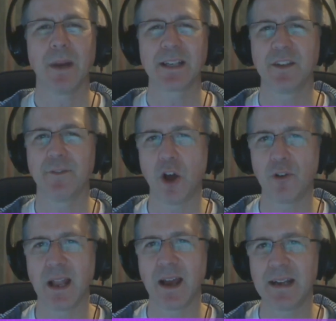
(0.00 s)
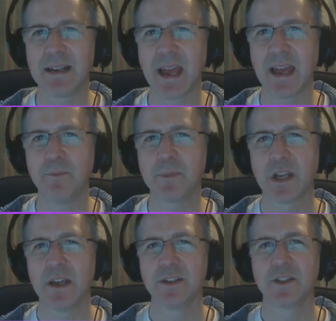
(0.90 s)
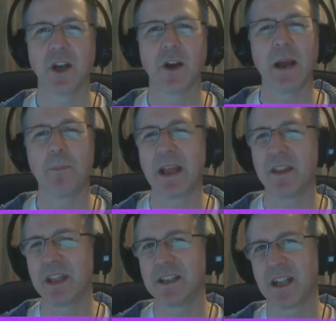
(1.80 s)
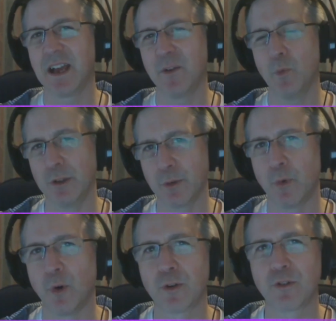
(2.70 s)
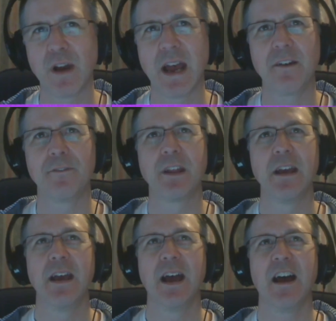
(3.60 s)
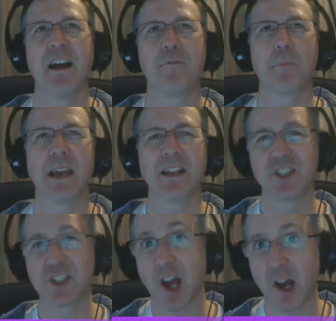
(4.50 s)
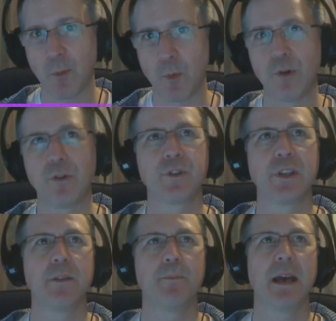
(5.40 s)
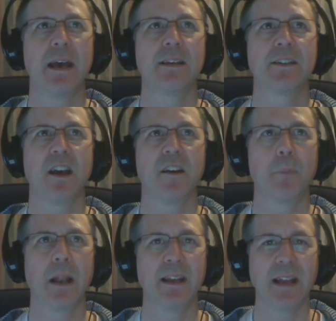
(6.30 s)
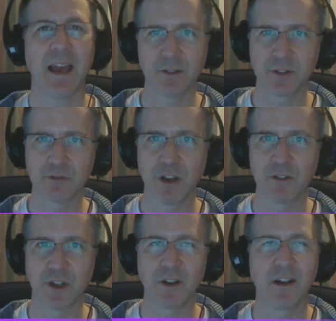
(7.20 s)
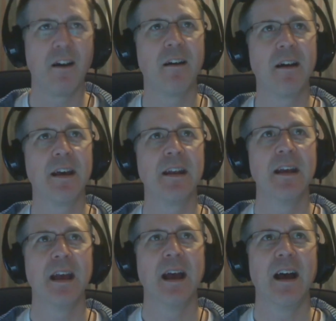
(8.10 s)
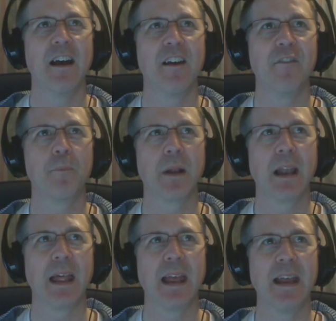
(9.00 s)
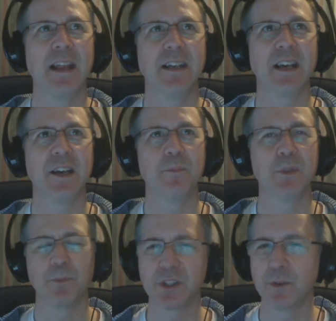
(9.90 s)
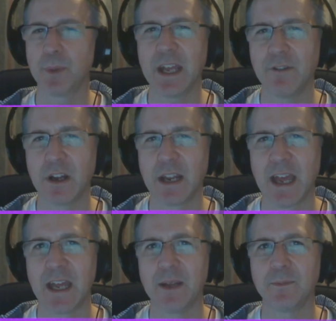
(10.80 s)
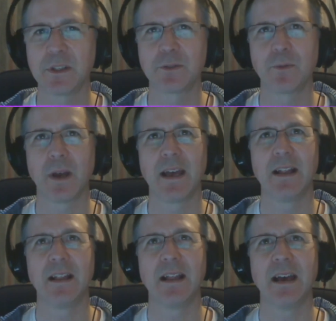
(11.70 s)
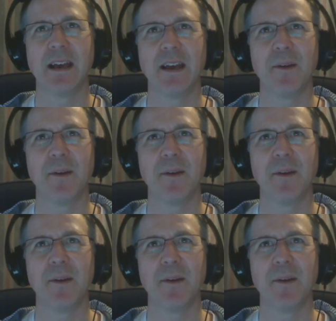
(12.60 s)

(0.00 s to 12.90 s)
massive online games, so I play things like World of Warcraft. I've played Star Wars in the past, I've played Elder Scrolls Online, I've played some superhero games as well,